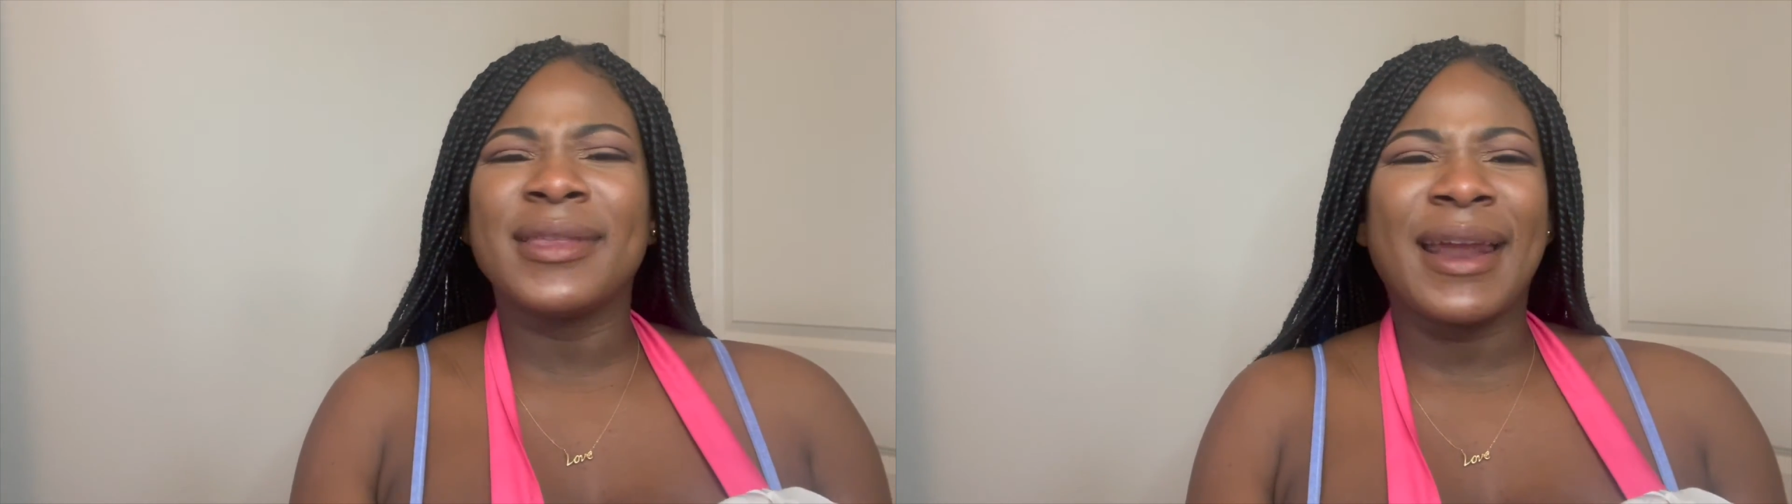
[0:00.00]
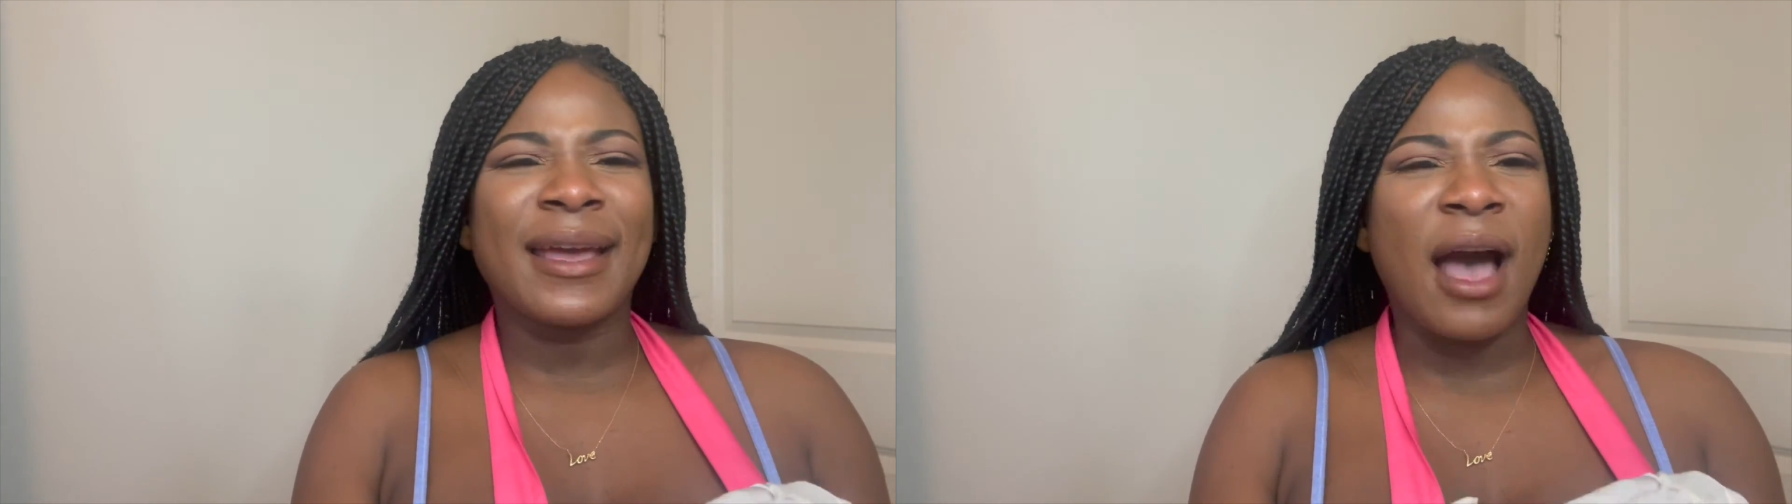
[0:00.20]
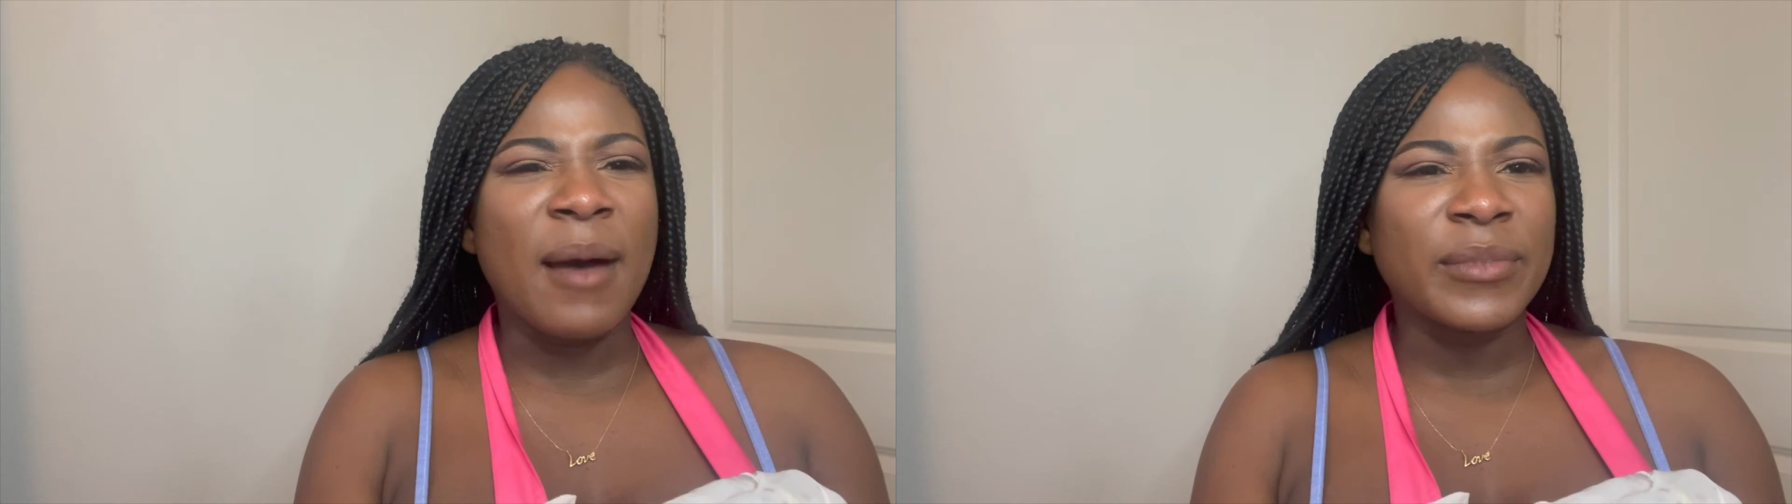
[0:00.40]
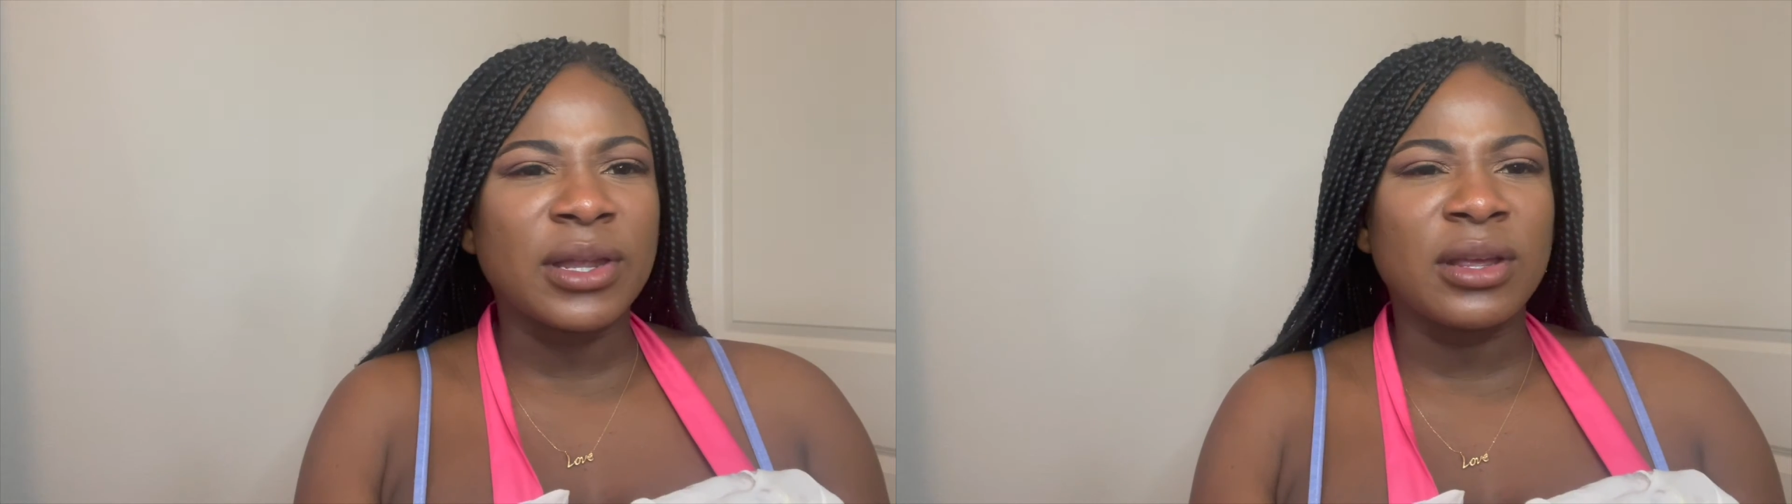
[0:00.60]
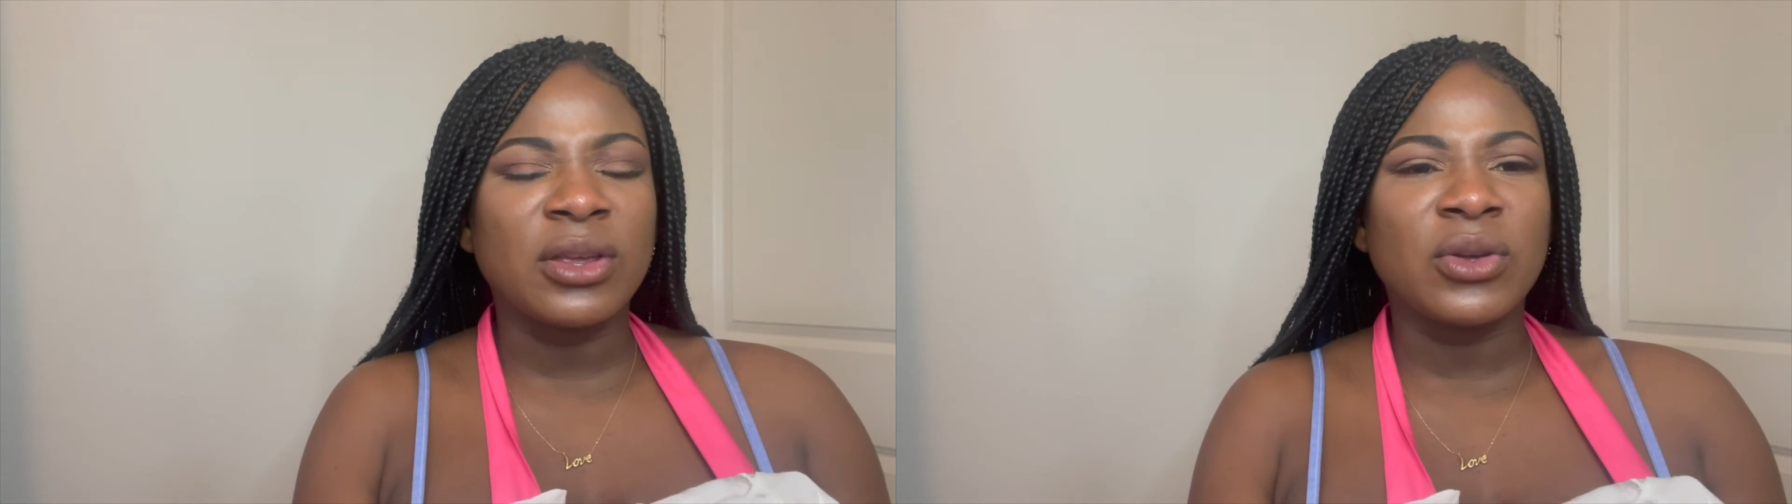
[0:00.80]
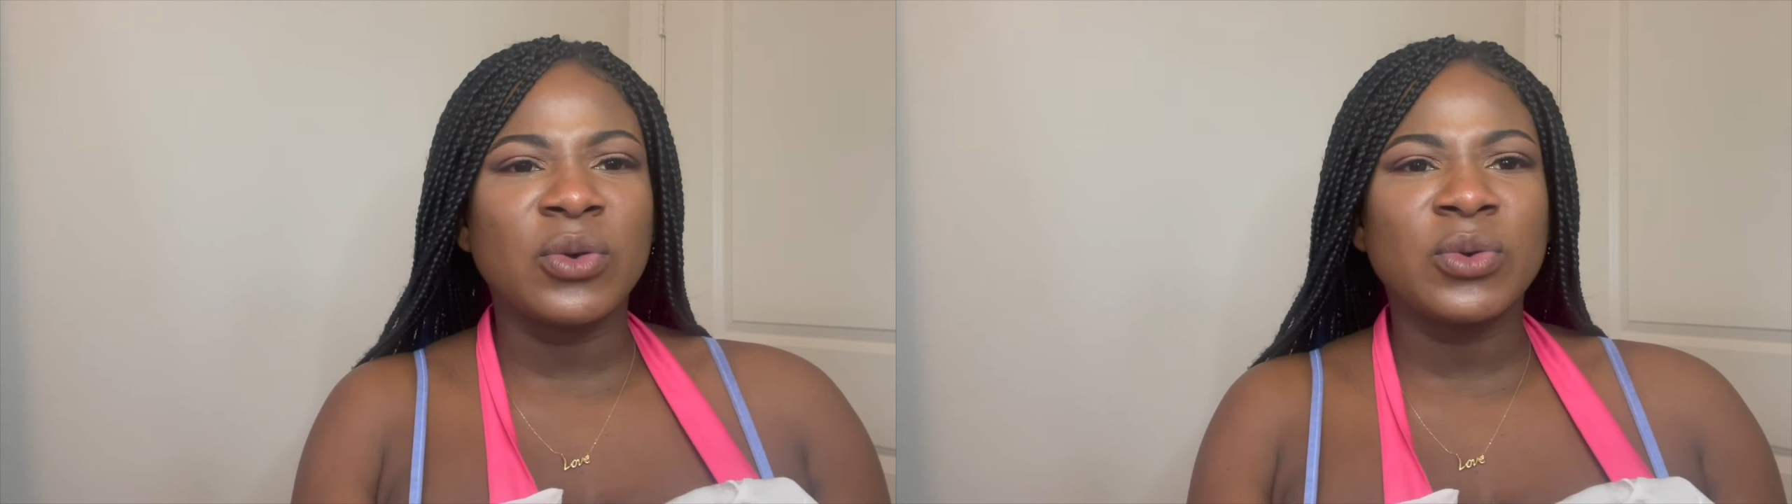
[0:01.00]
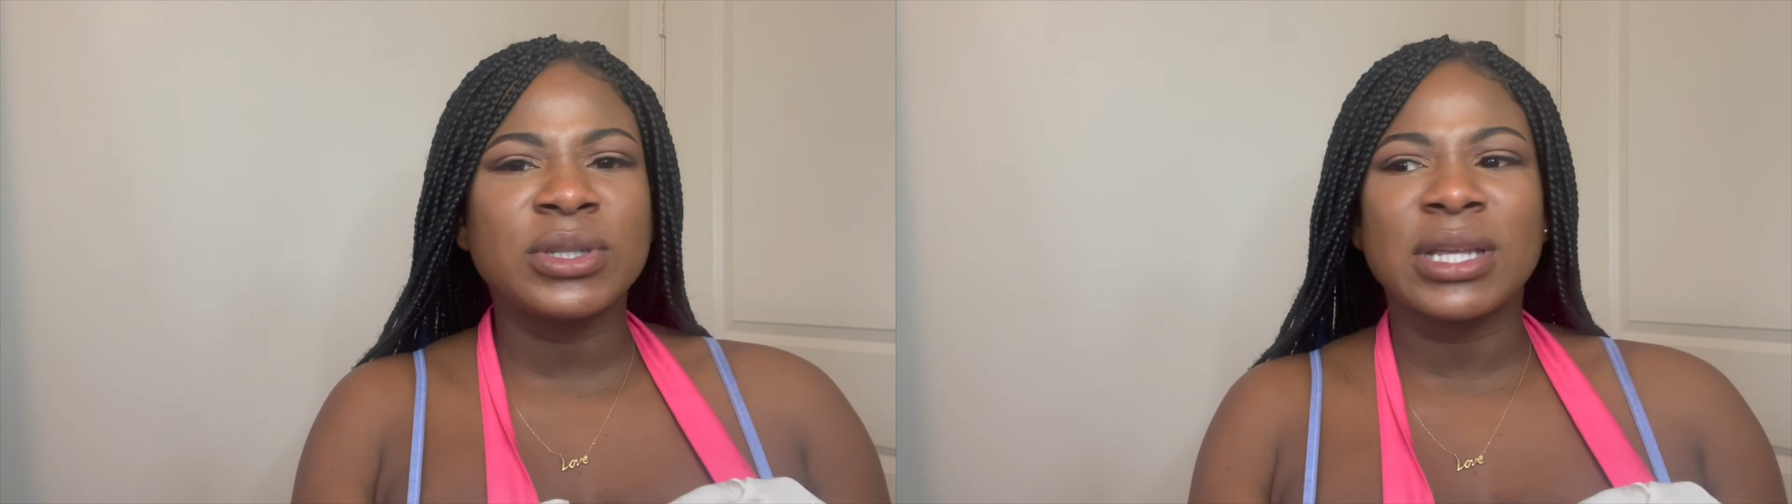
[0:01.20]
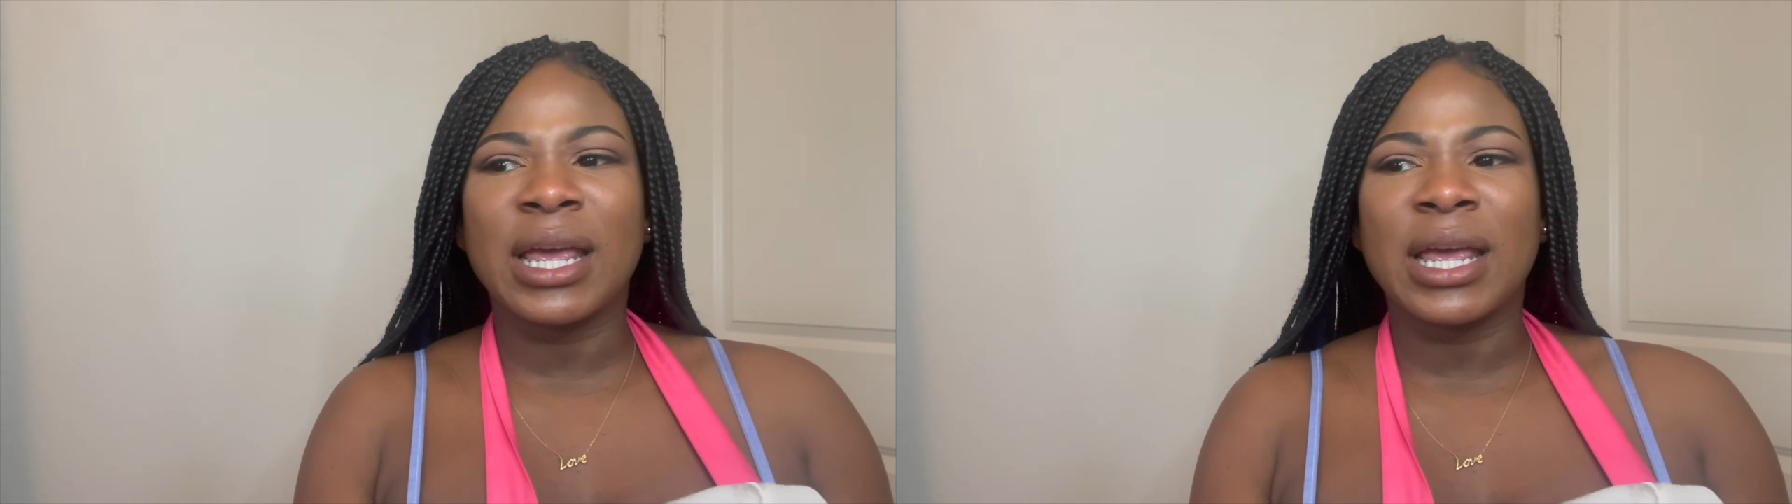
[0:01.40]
that I commonly use